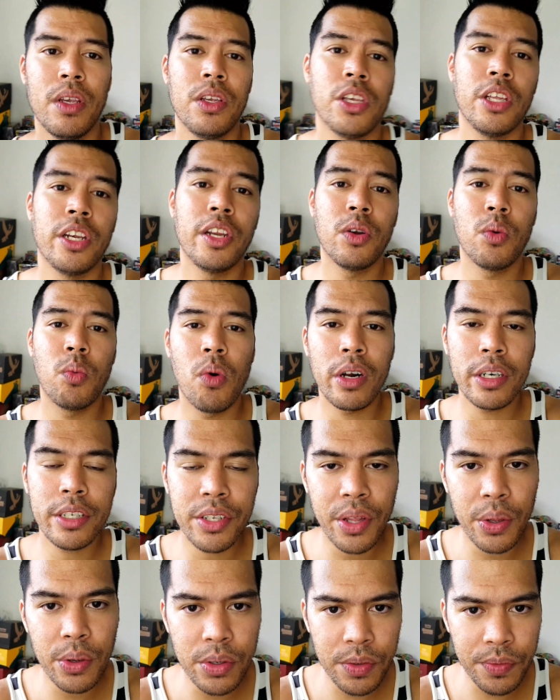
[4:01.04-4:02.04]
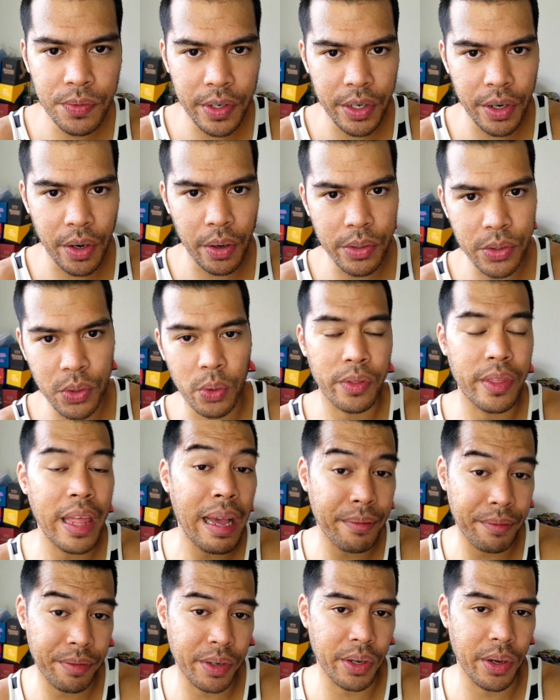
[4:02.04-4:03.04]
You need to watch those videos, or
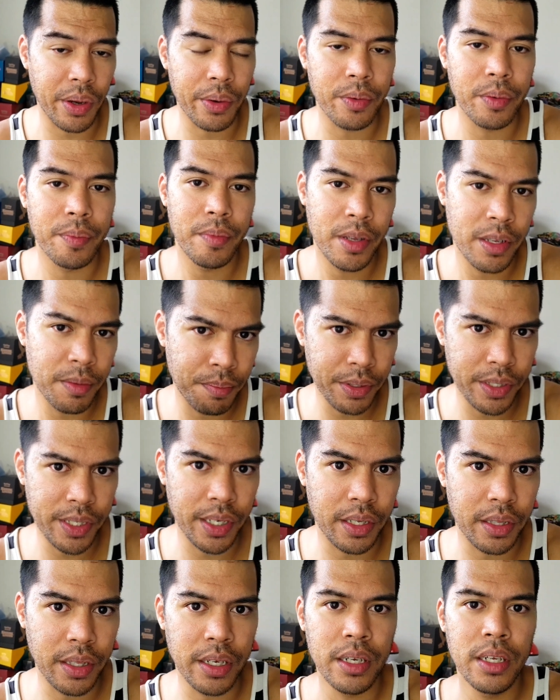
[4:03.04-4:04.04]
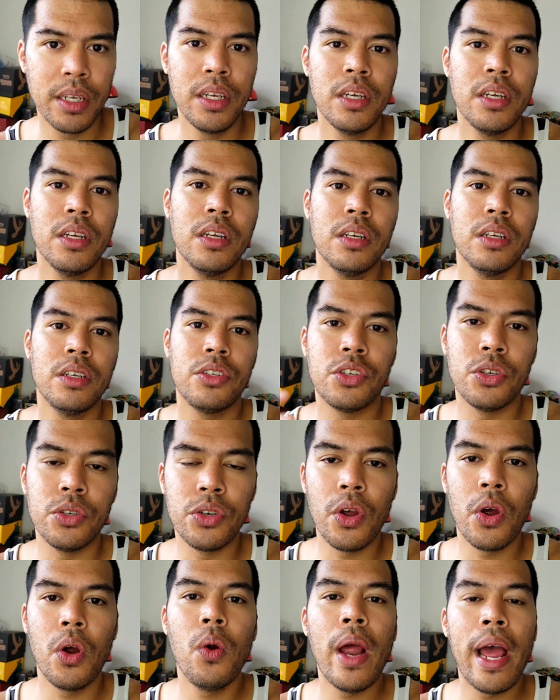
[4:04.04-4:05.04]
that video in particular, to
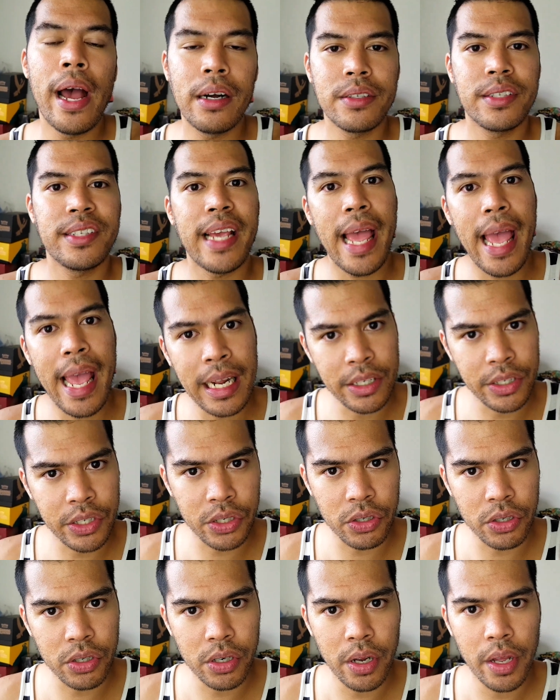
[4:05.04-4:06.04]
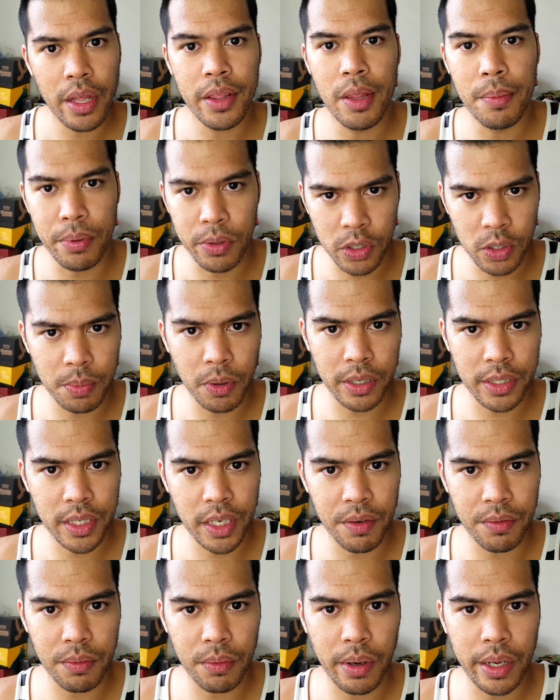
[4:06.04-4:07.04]
know how to enter the booster box
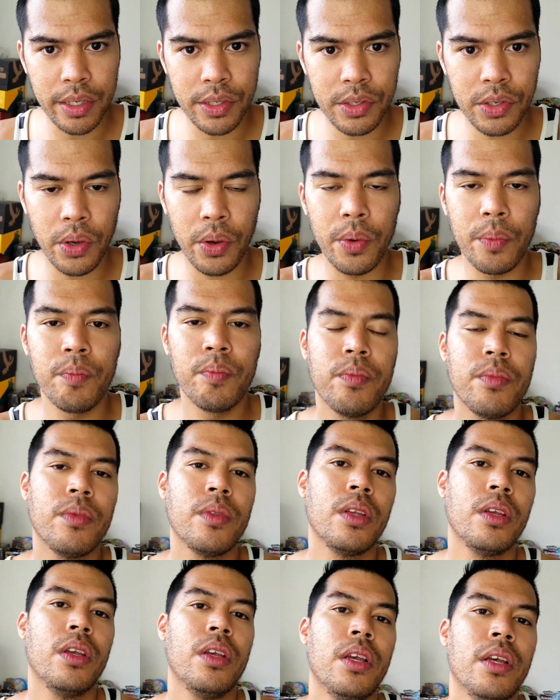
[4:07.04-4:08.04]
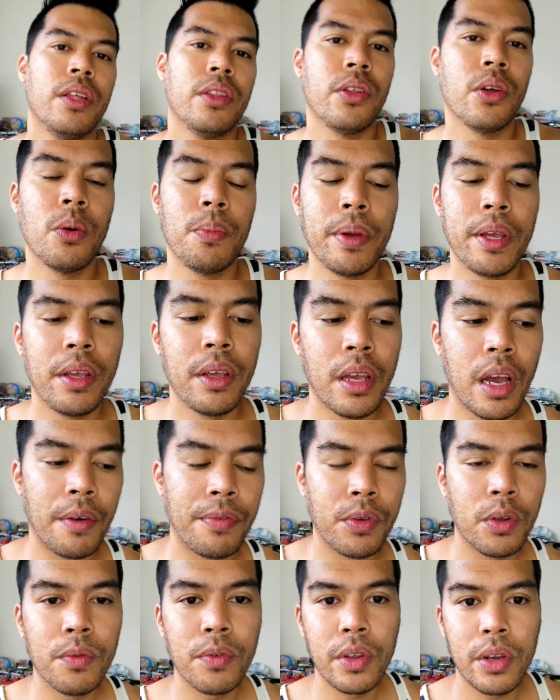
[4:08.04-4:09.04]
giveaway. So there'll be a
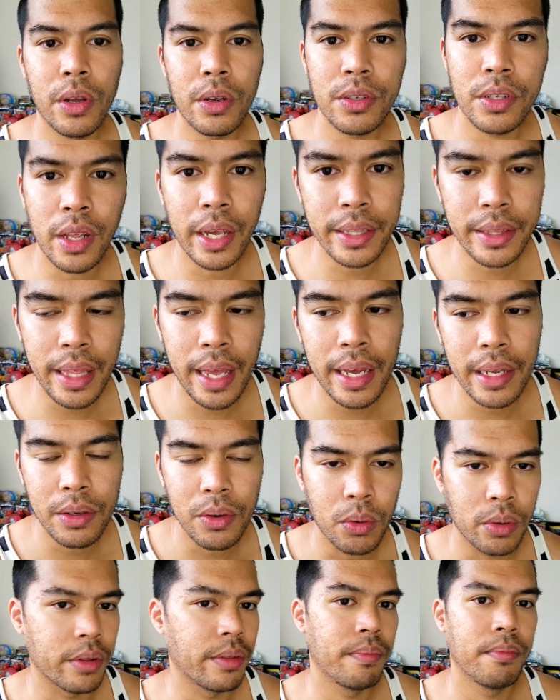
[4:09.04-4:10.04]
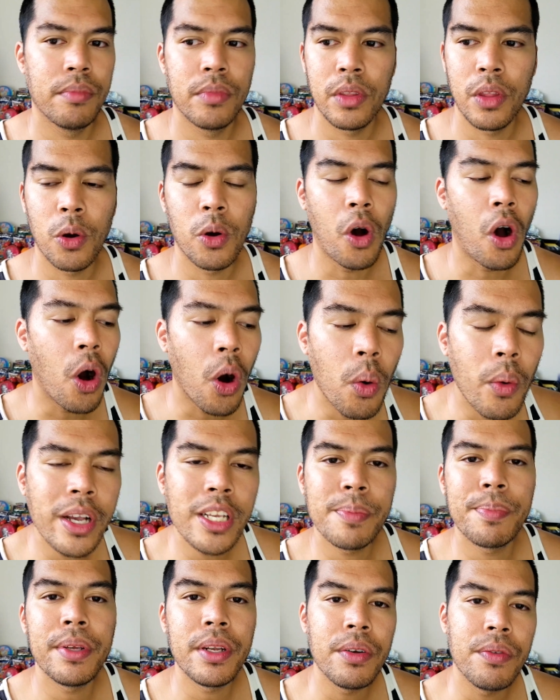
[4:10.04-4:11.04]
few videos like that, or there'll
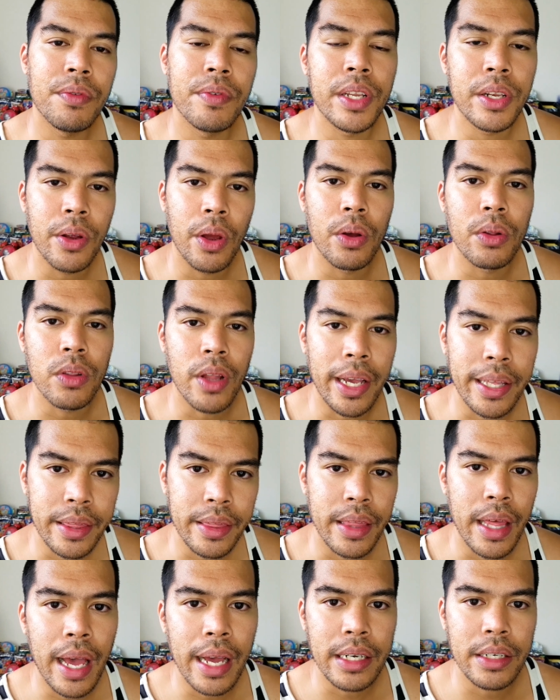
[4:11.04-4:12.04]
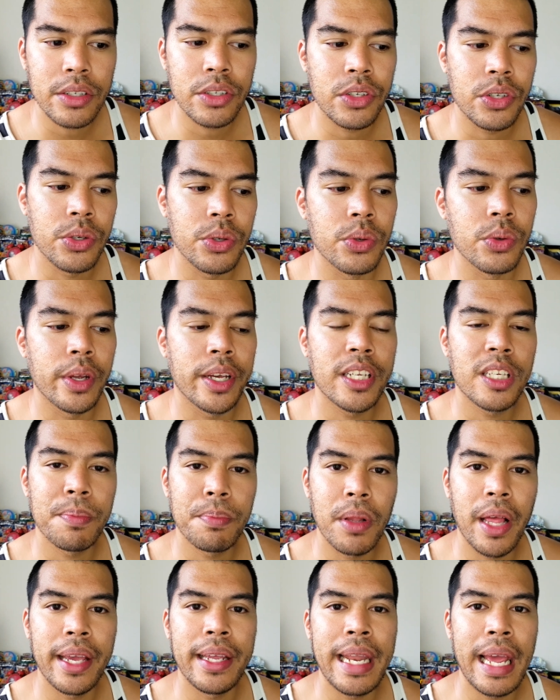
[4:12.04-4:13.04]
always be a video like that to
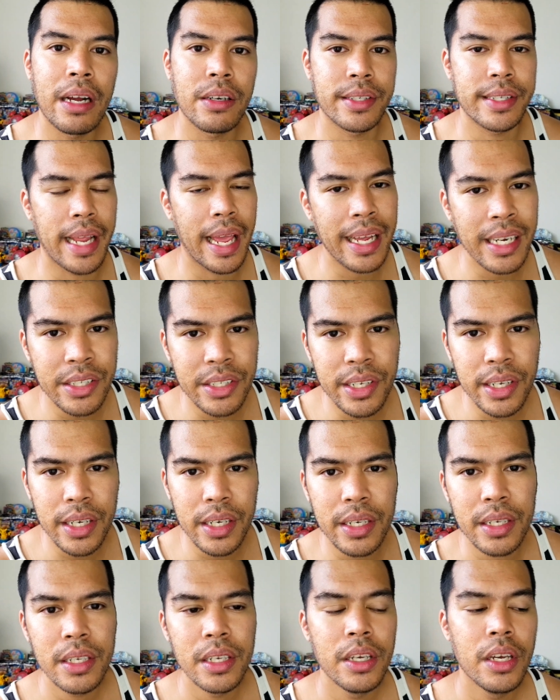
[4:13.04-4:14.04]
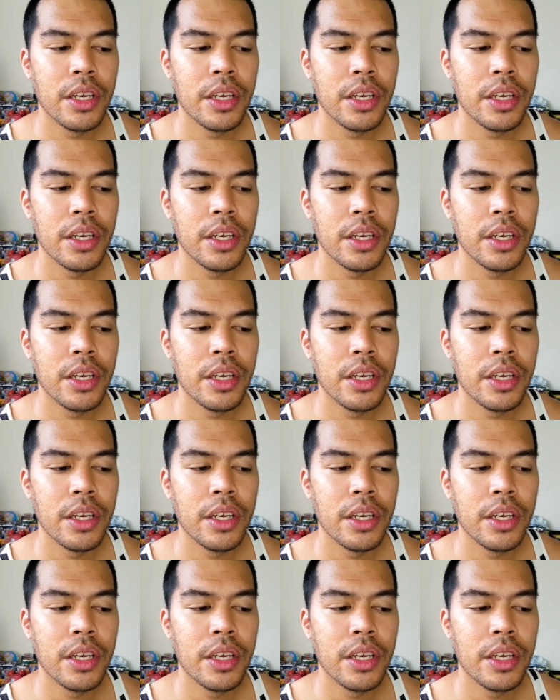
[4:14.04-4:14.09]
explain how to enter.